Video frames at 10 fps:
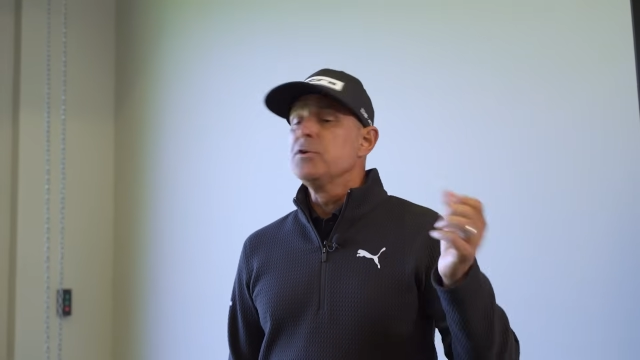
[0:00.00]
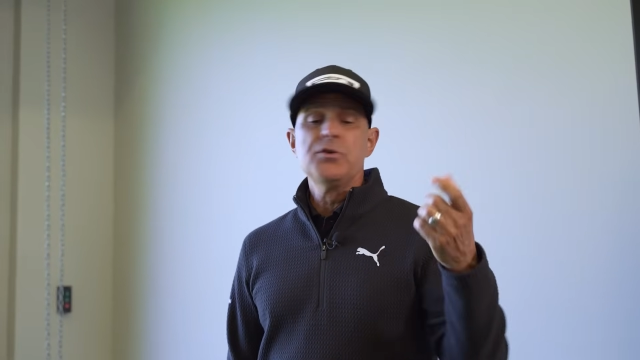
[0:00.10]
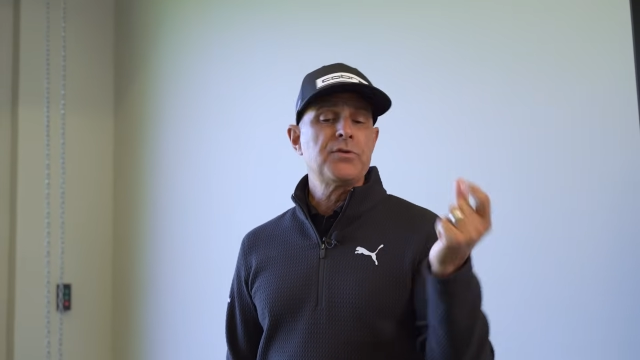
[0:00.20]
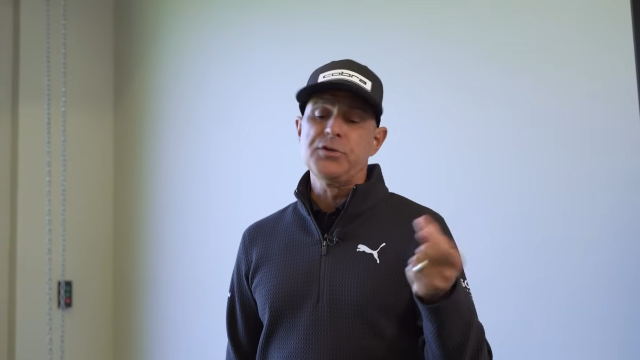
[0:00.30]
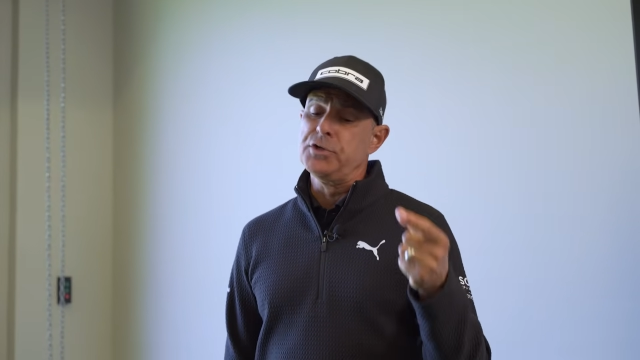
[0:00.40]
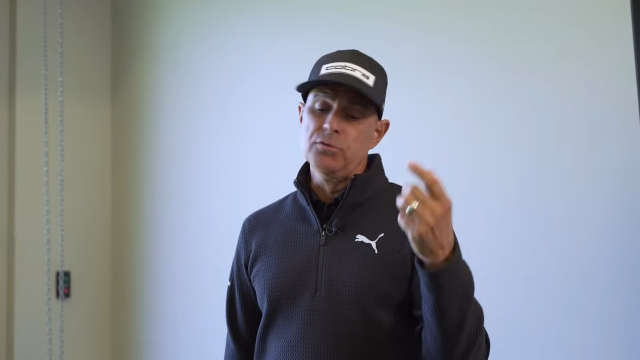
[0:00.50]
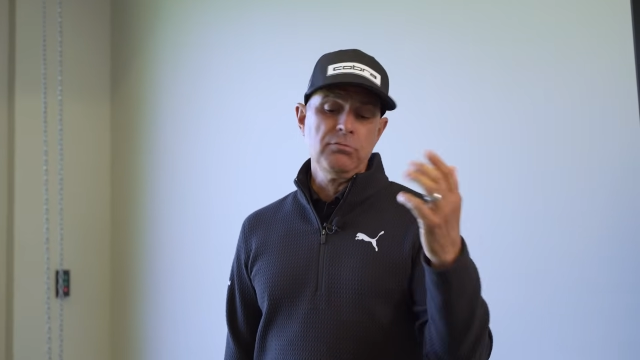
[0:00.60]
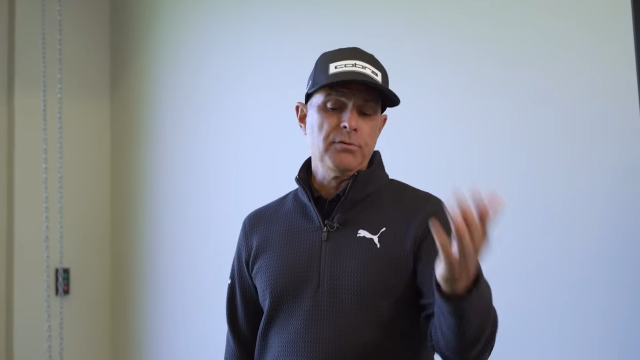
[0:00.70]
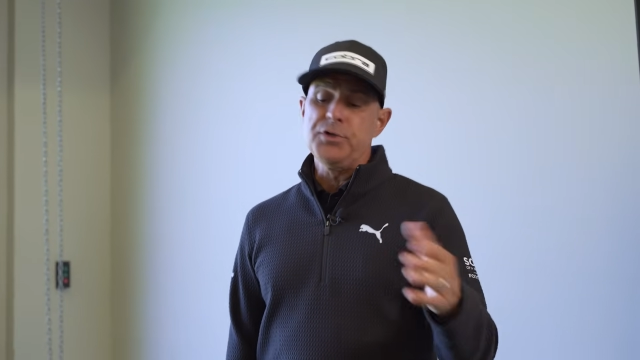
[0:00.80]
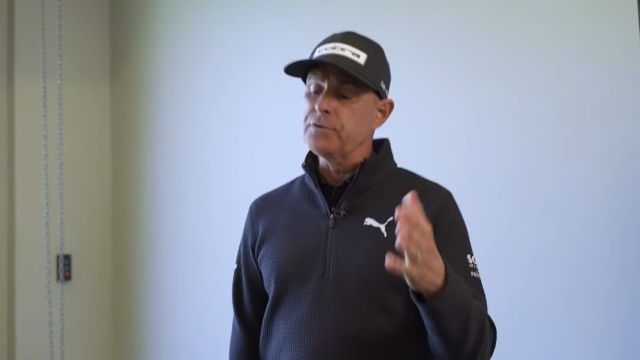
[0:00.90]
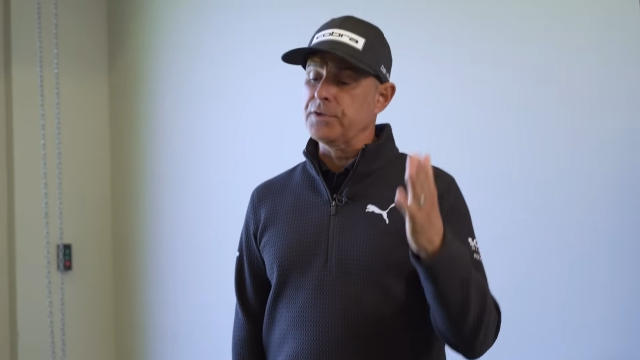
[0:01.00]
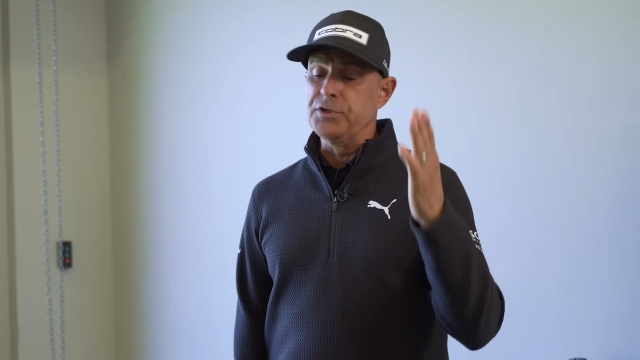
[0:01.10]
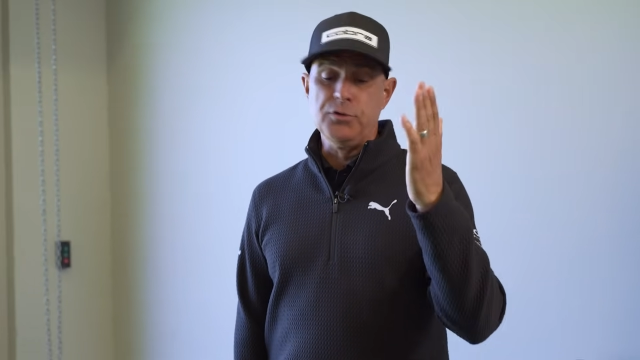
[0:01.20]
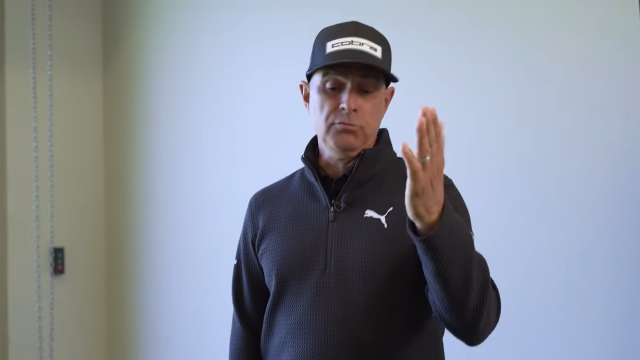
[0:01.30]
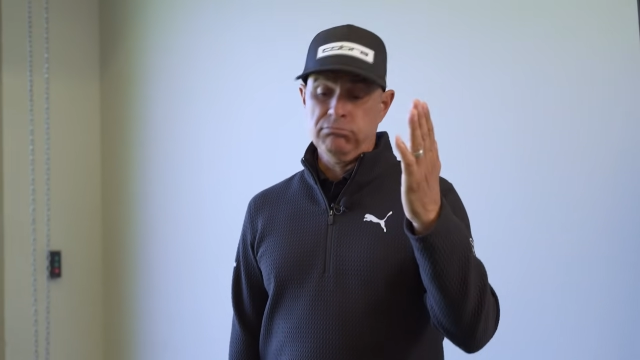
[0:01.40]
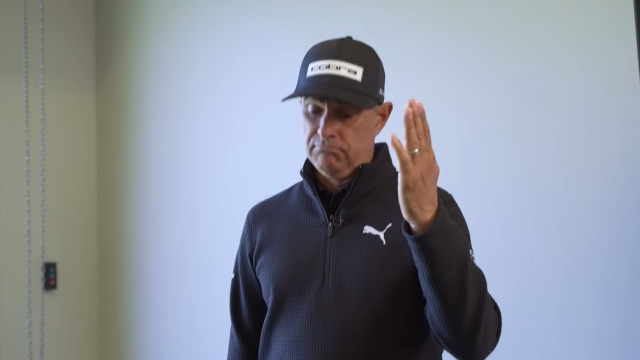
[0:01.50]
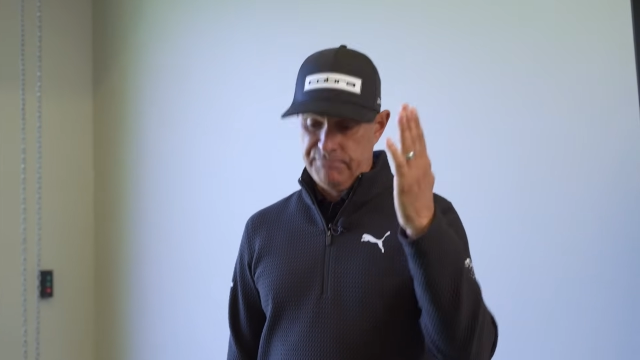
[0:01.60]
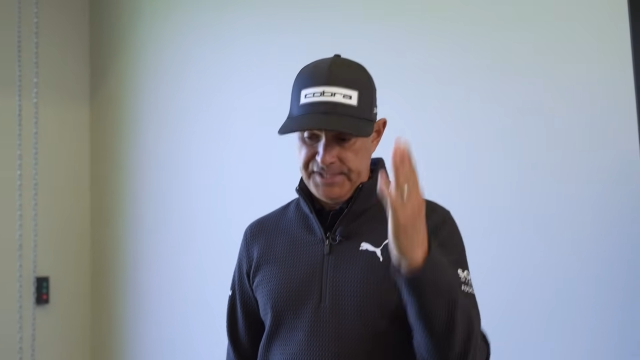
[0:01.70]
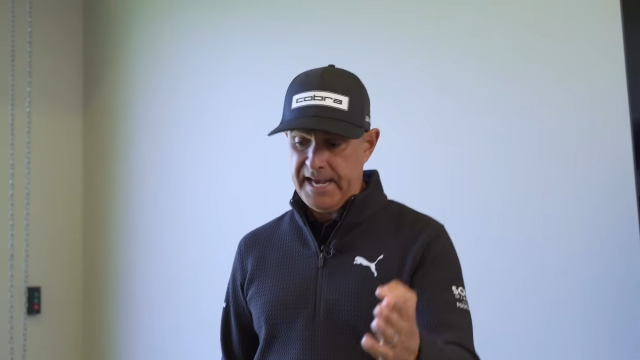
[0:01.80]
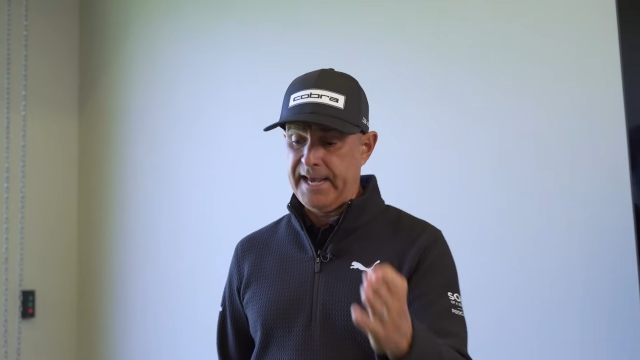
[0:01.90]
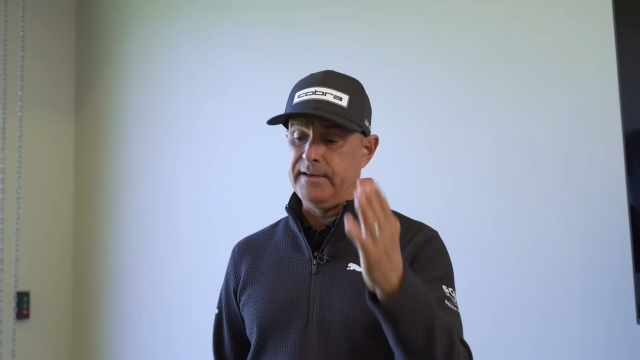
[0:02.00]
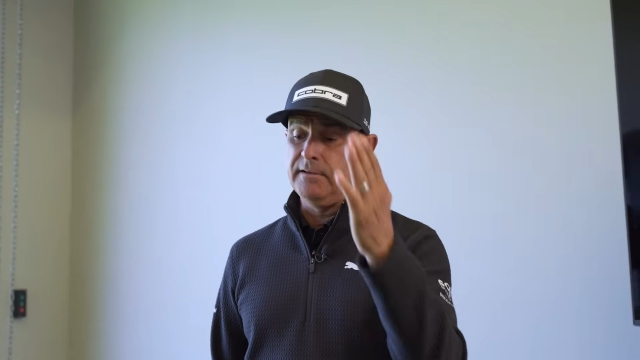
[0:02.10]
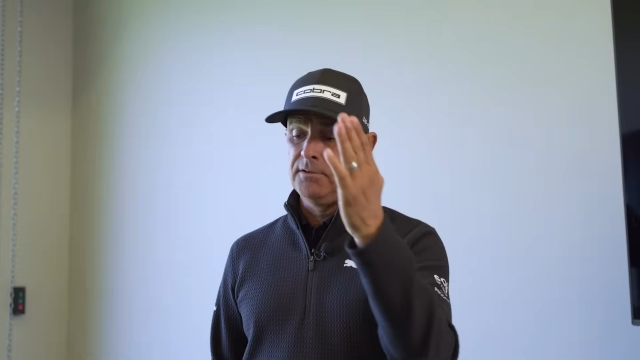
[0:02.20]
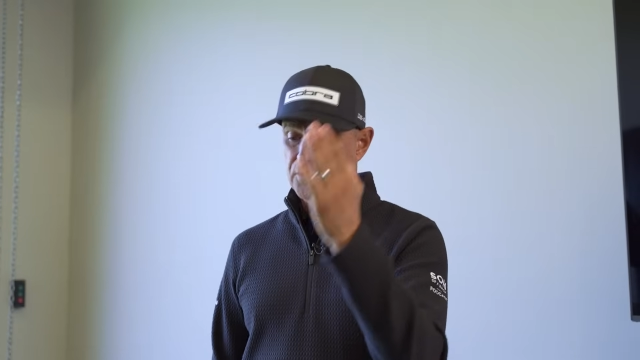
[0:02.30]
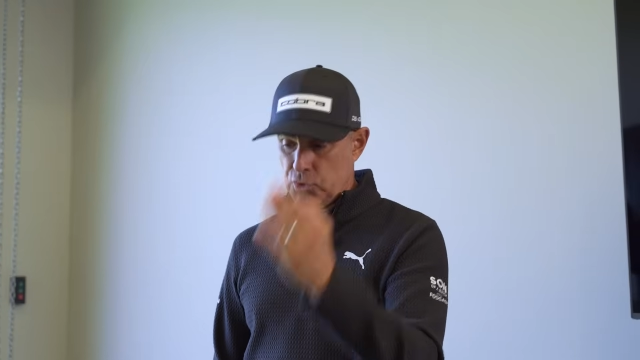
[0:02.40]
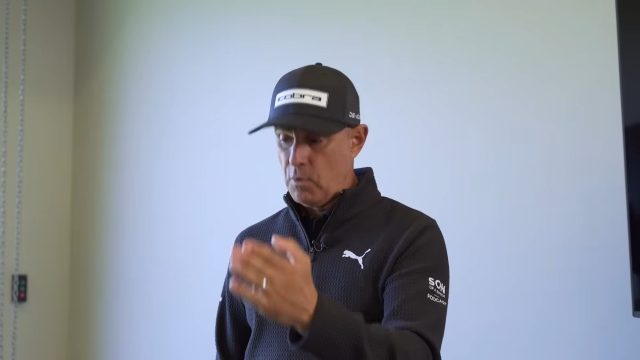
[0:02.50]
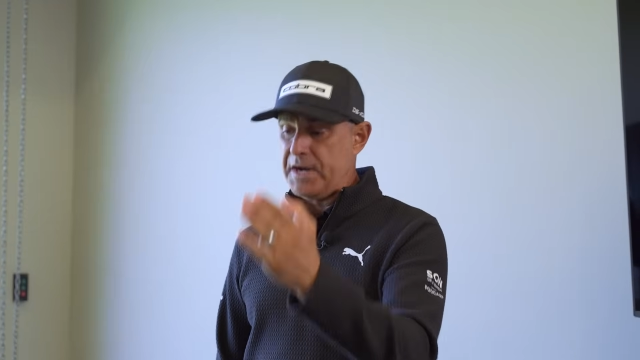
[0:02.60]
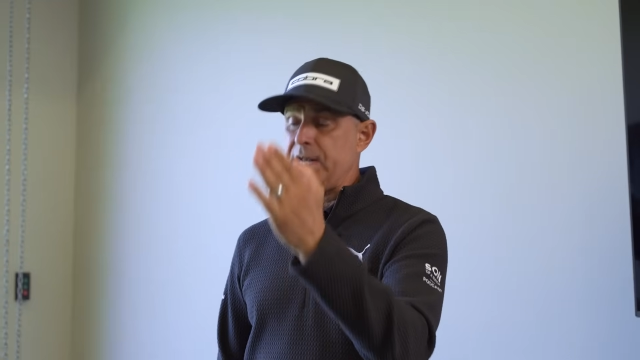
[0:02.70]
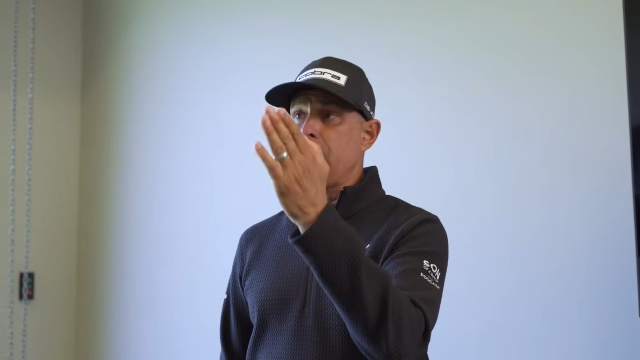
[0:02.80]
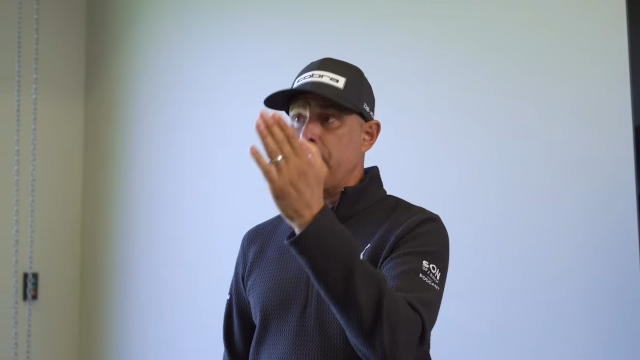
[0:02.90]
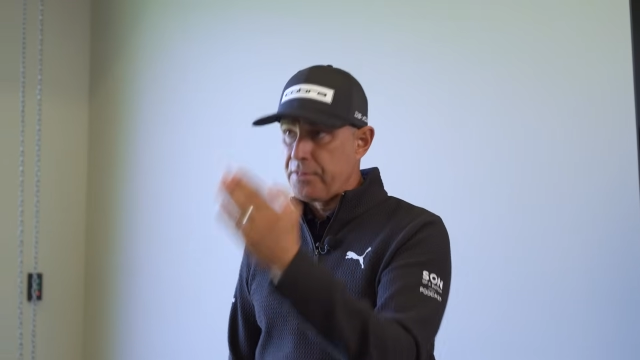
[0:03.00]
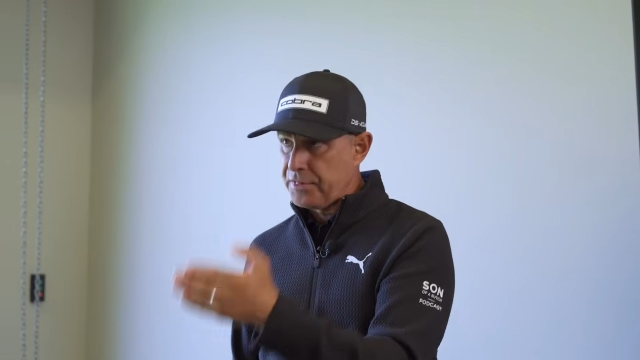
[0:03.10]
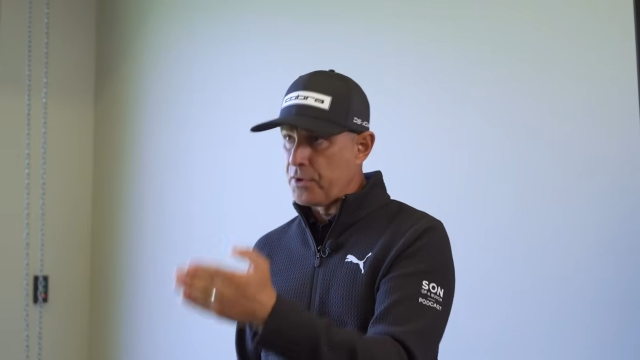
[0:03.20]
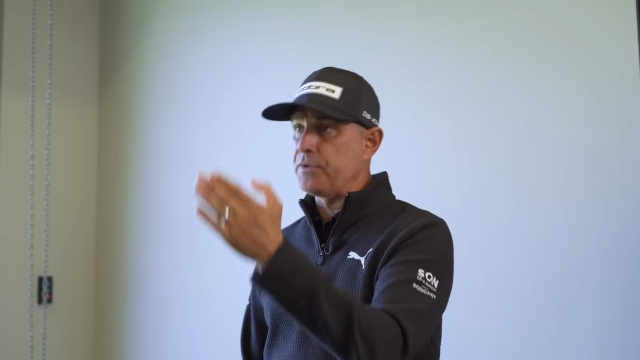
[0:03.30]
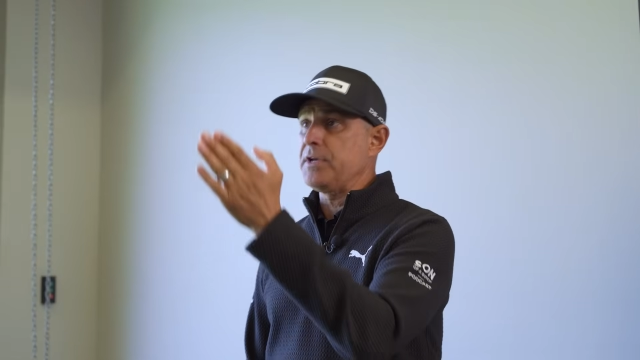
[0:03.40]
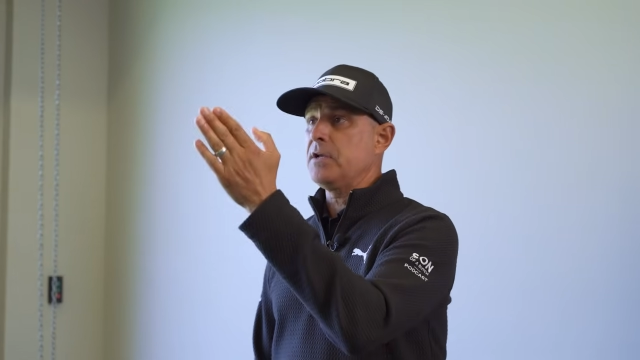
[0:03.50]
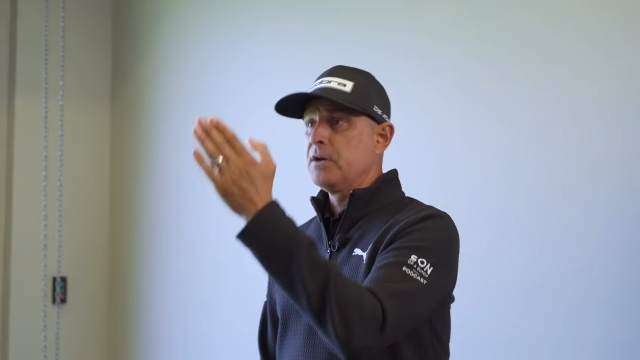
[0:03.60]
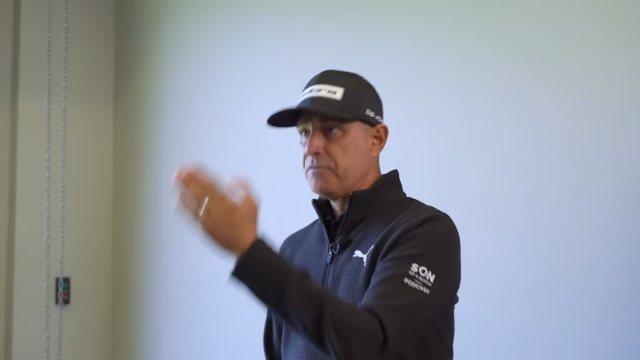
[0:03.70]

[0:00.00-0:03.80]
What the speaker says: You could do 10, 20, 30,